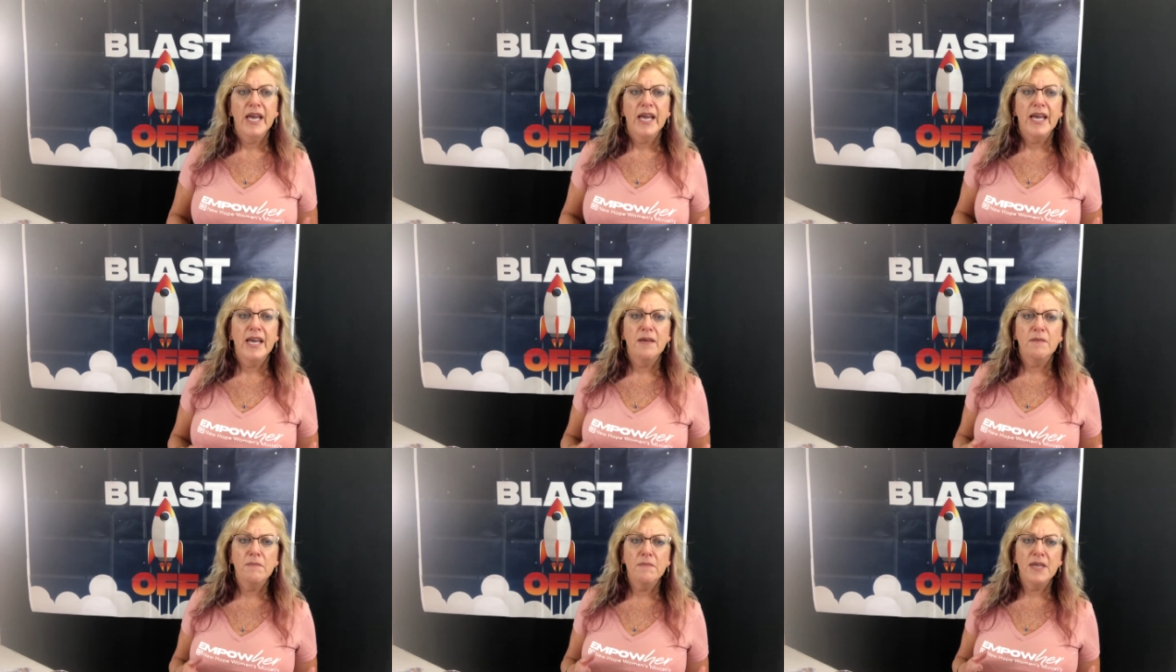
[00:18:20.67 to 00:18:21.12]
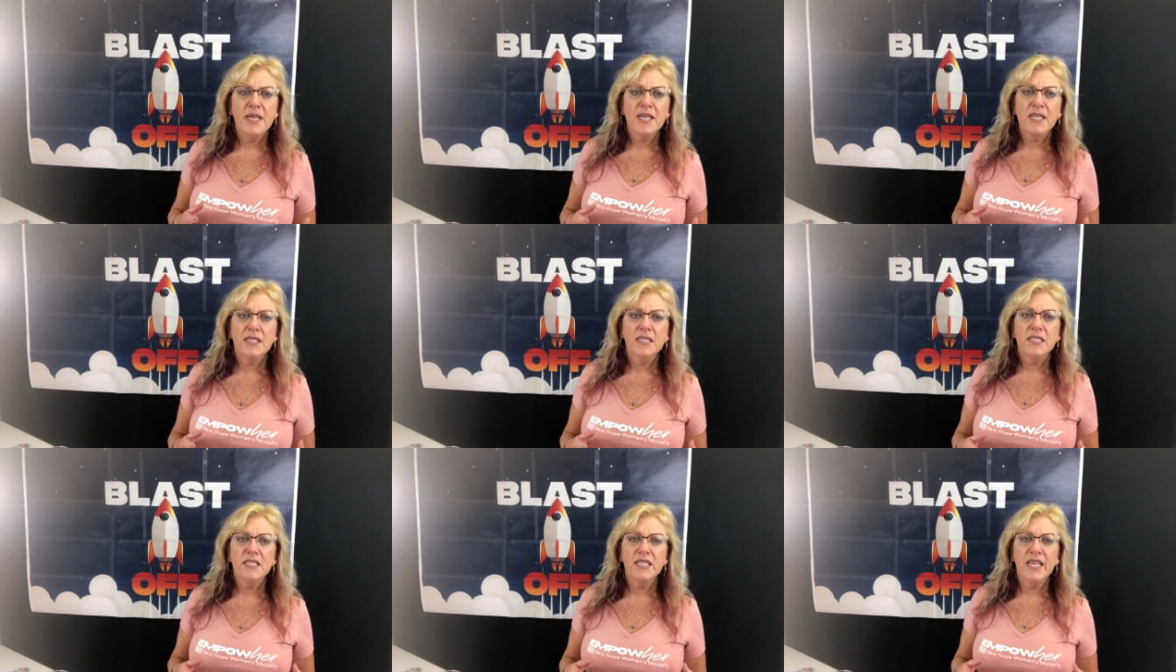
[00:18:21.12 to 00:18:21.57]
it
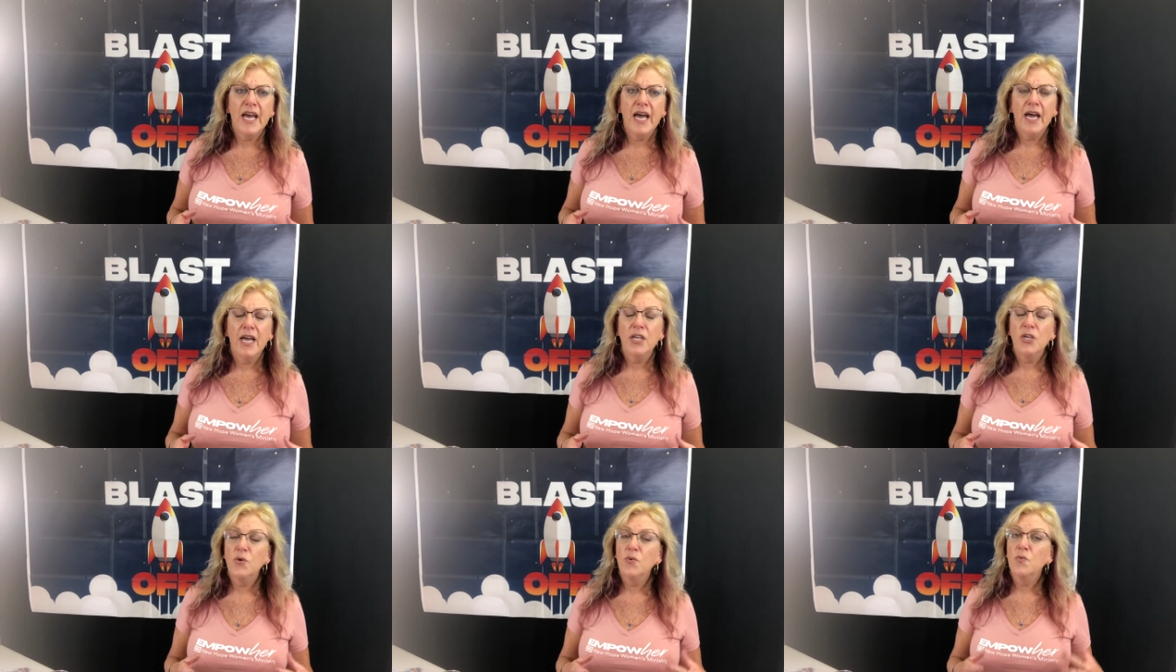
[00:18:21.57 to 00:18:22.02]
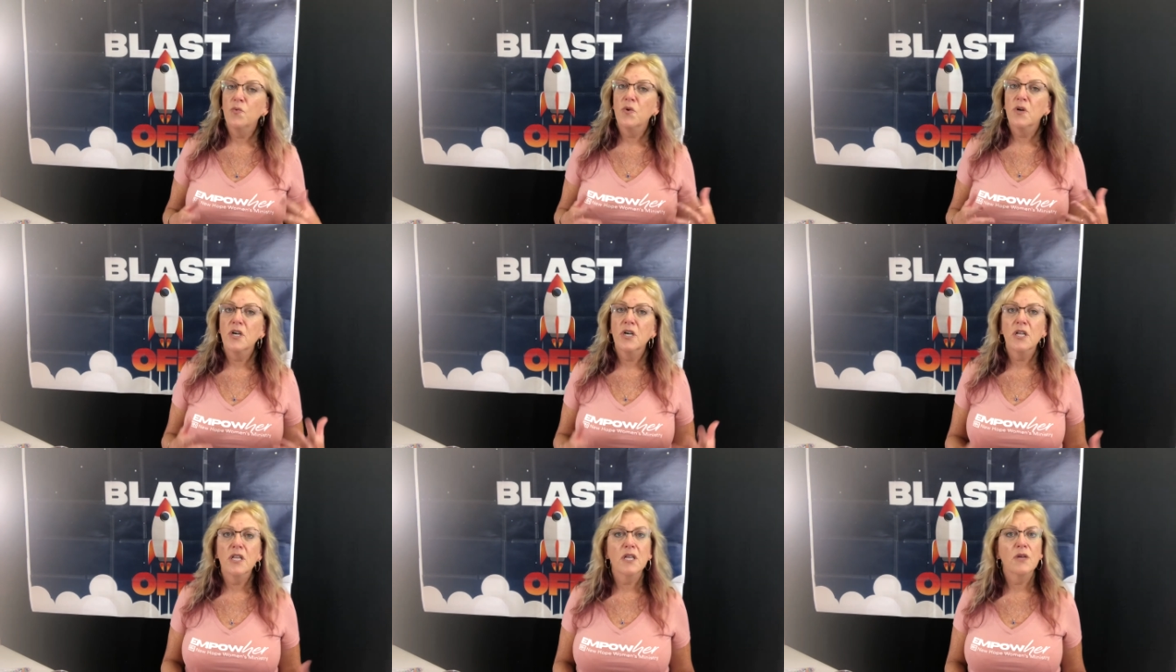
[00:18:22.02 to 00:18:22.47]
means that you
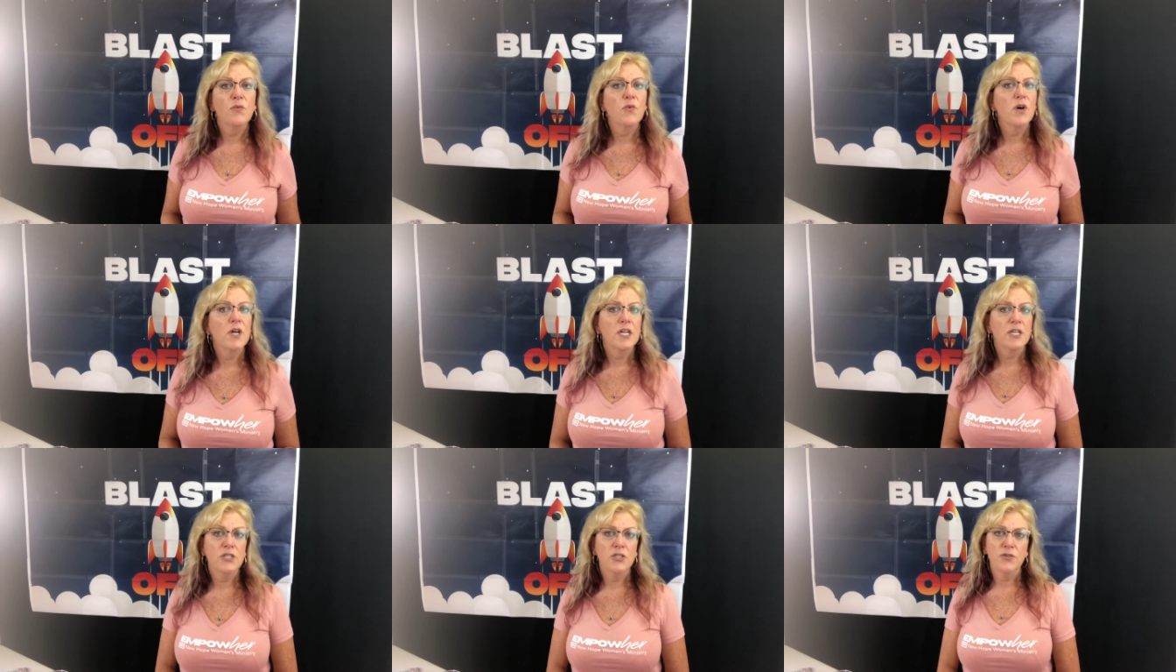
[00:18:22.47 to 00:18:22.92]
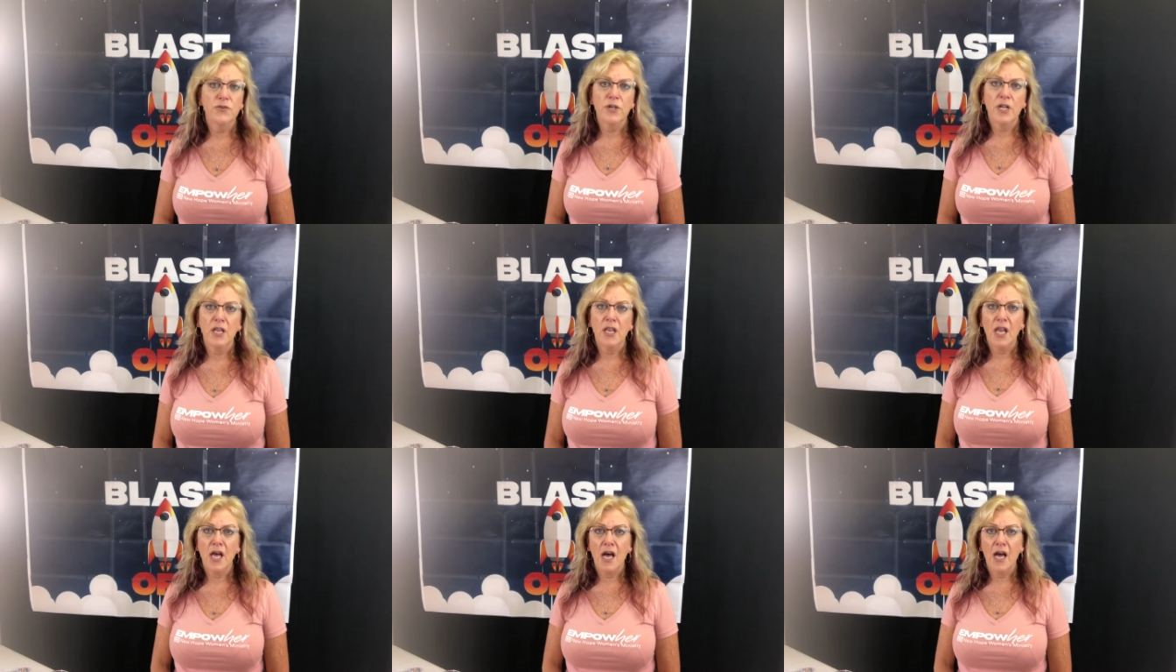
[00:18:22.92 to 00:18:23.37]
really want to do it
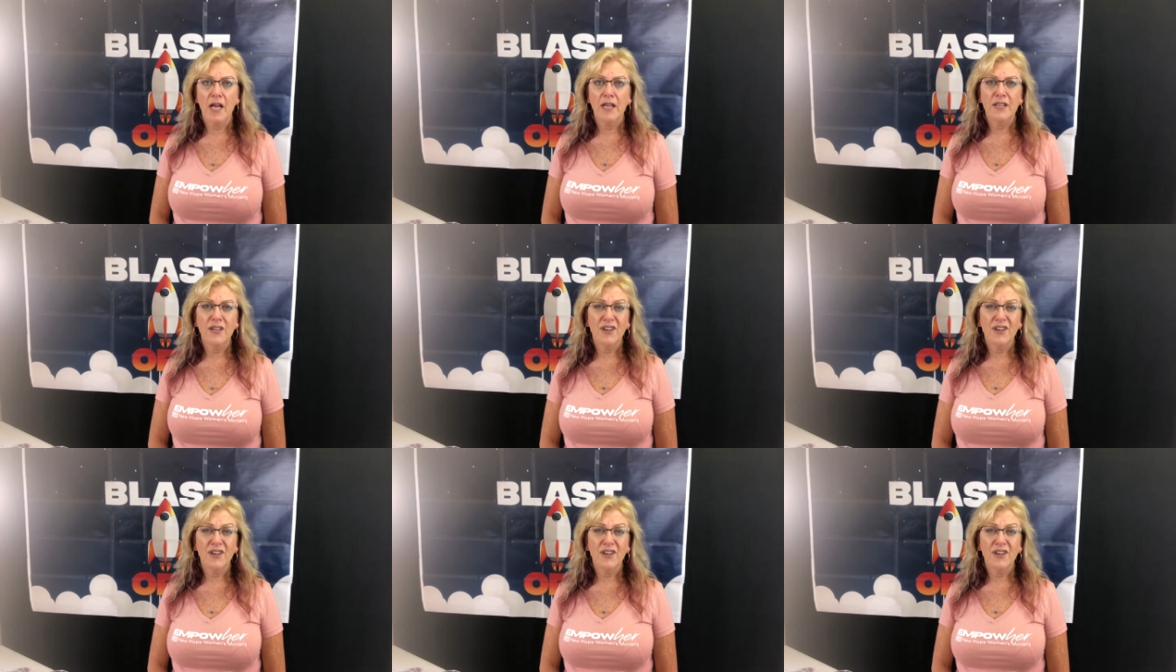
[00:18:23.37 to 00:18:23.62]
a lot.